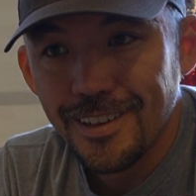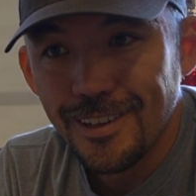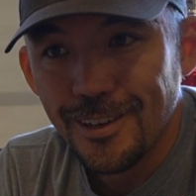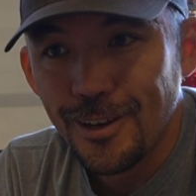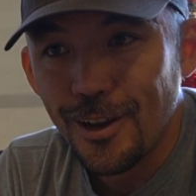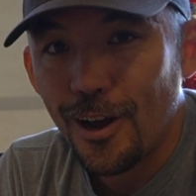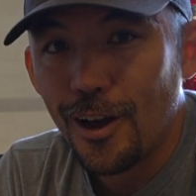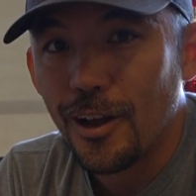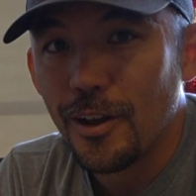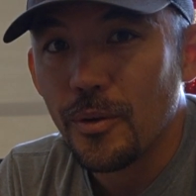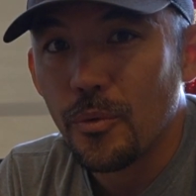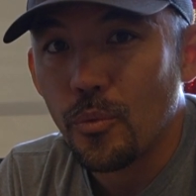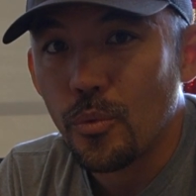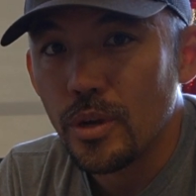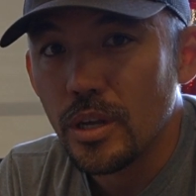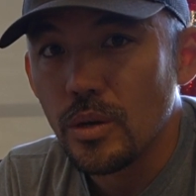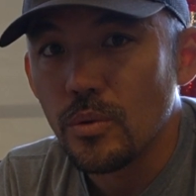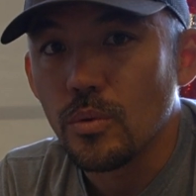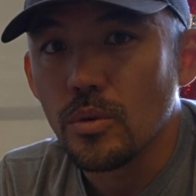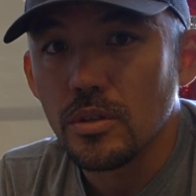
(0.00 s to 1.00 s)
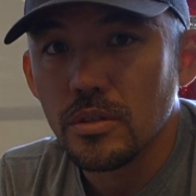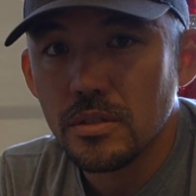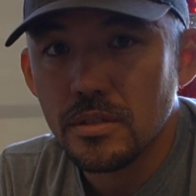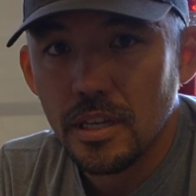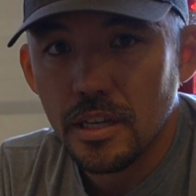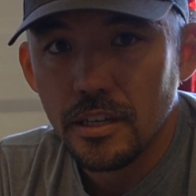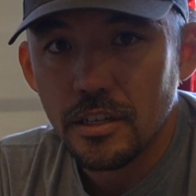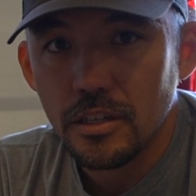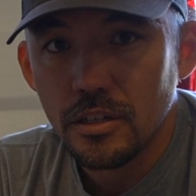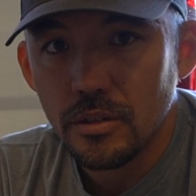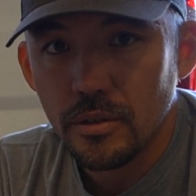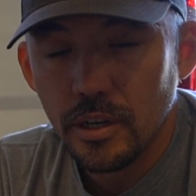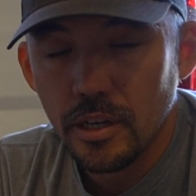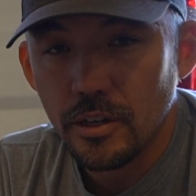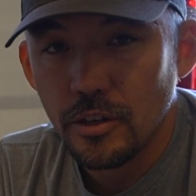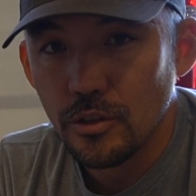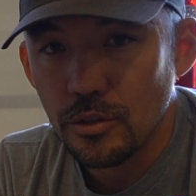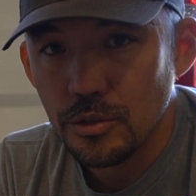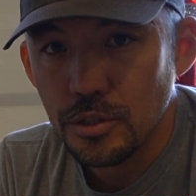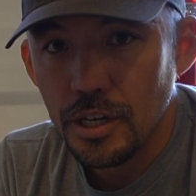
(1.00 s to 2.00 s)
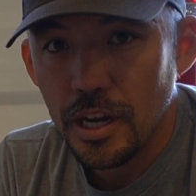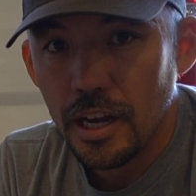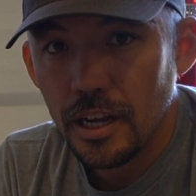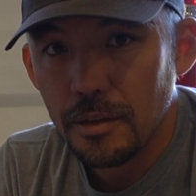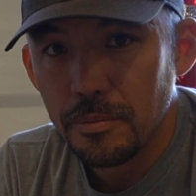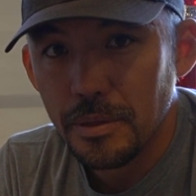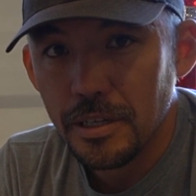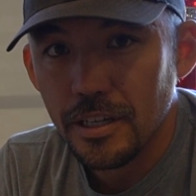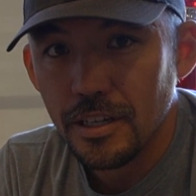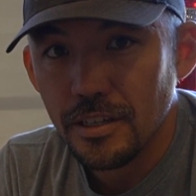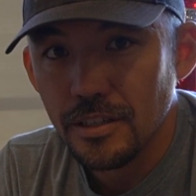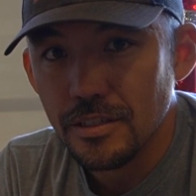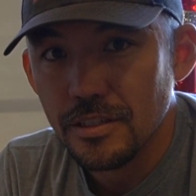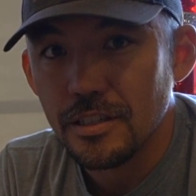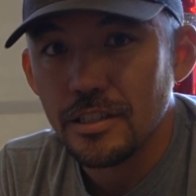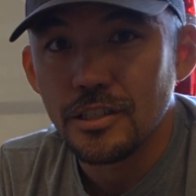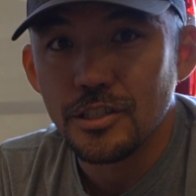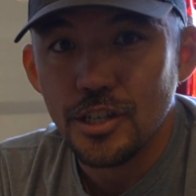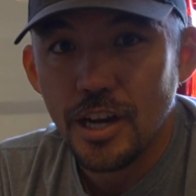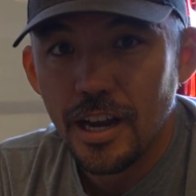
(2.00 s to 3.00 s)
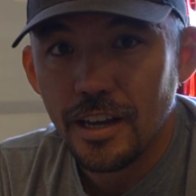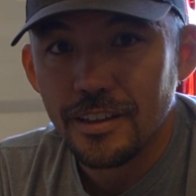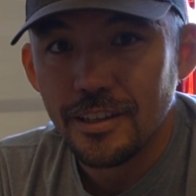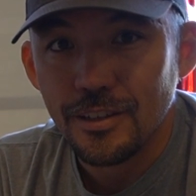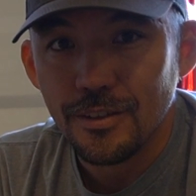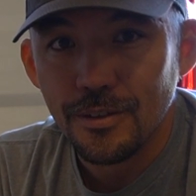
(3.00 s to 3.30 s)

Not, we will send you a new jack because the jack that